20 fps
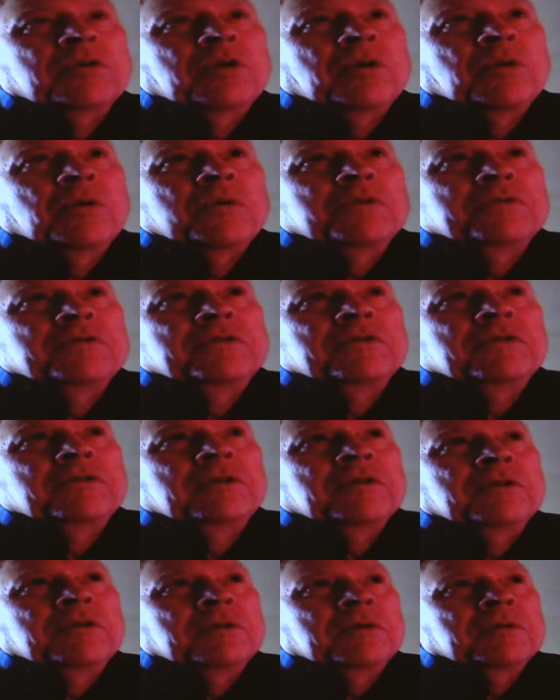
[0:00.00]
there was,
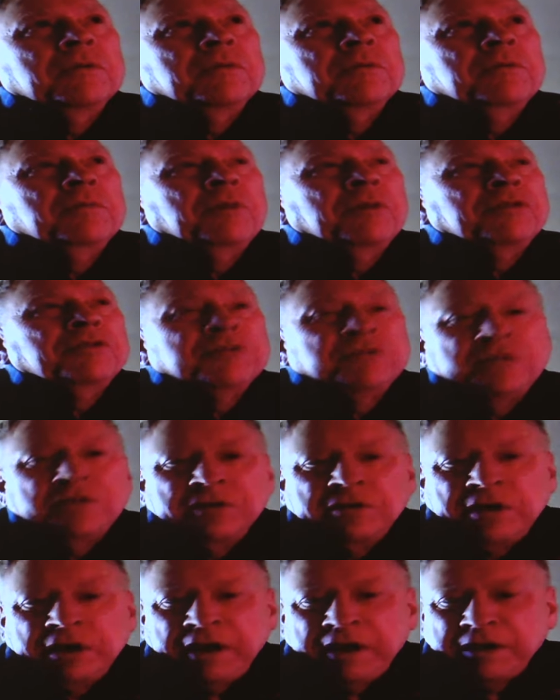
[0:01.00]
you know, the much of
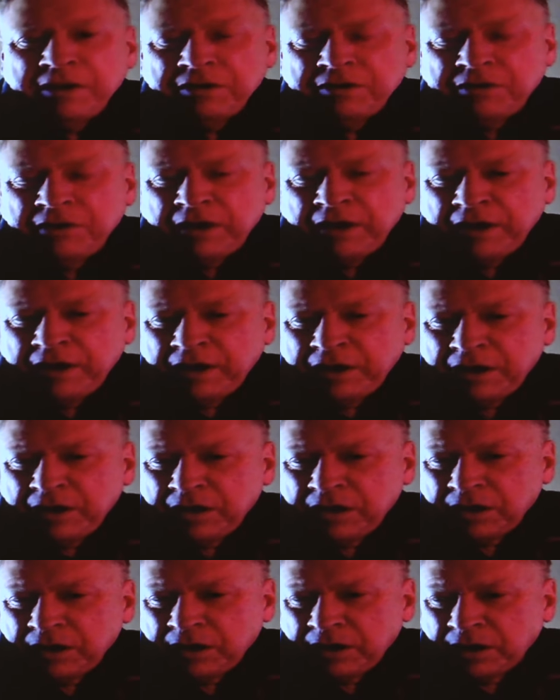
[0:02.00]
the
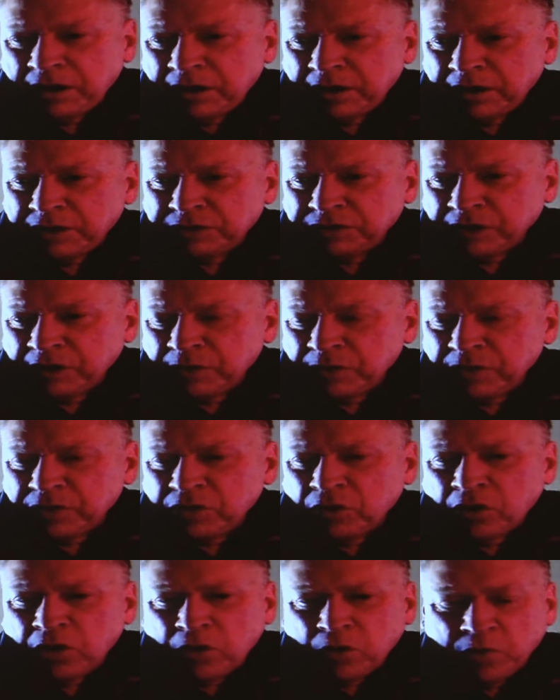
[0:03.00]
day-to-day, as I
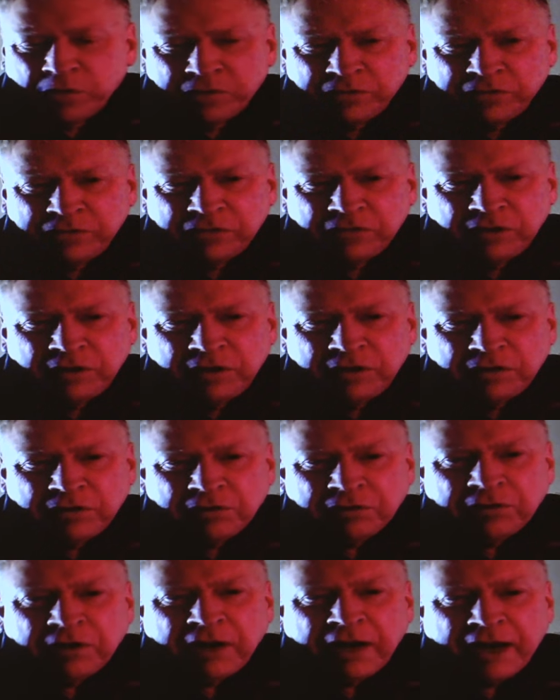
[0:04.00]
recall, was in
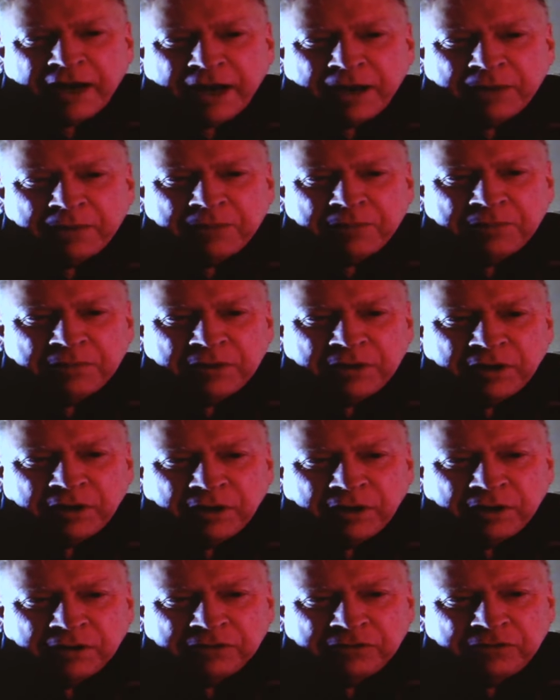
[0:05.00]
the lab.
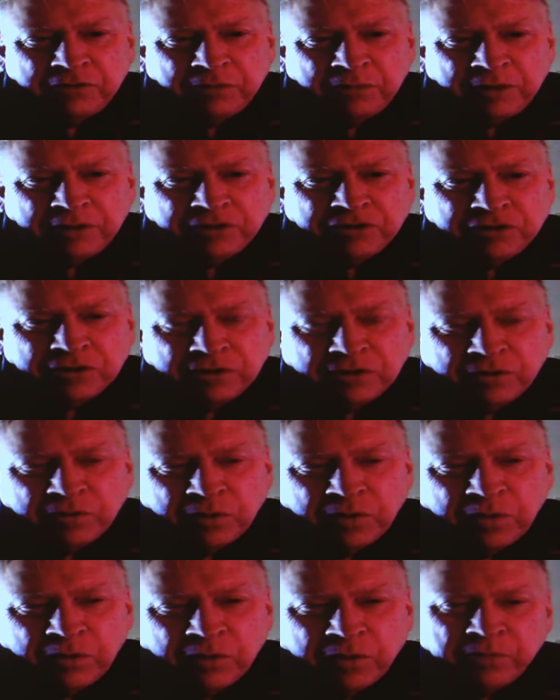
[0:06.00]
As you mentioned,
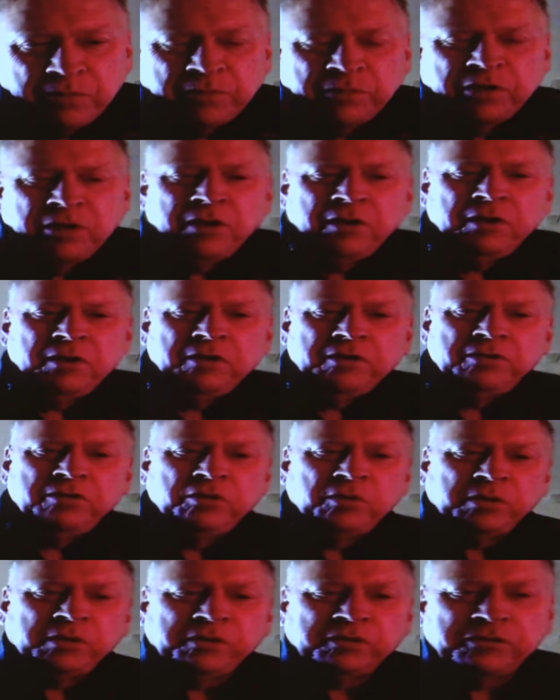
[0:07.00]
we were
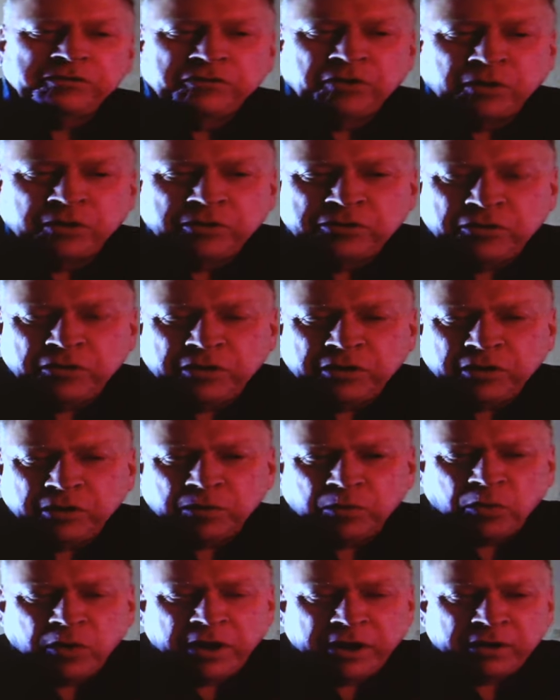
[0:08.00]
doing surgery
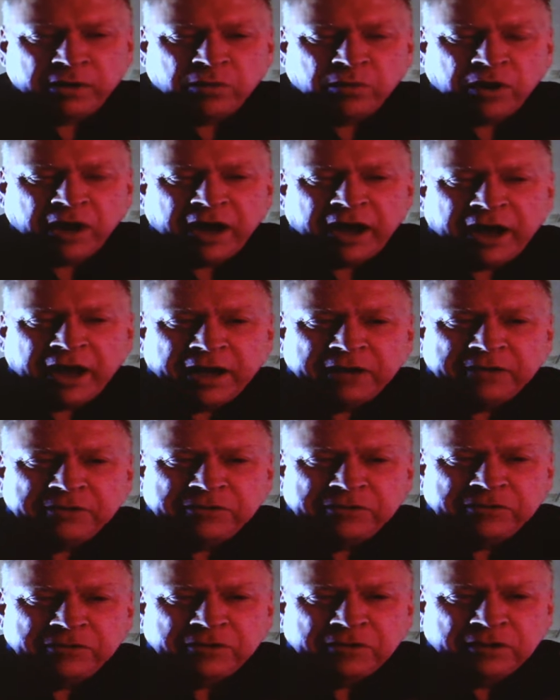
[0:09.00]
on white
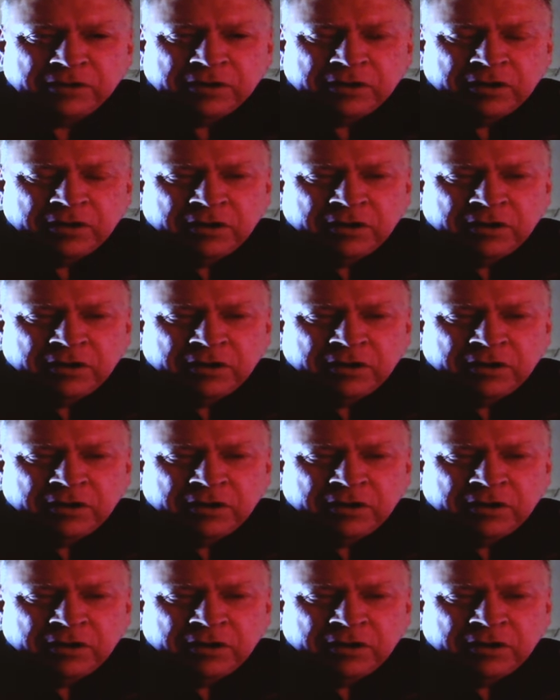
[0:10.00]
rats.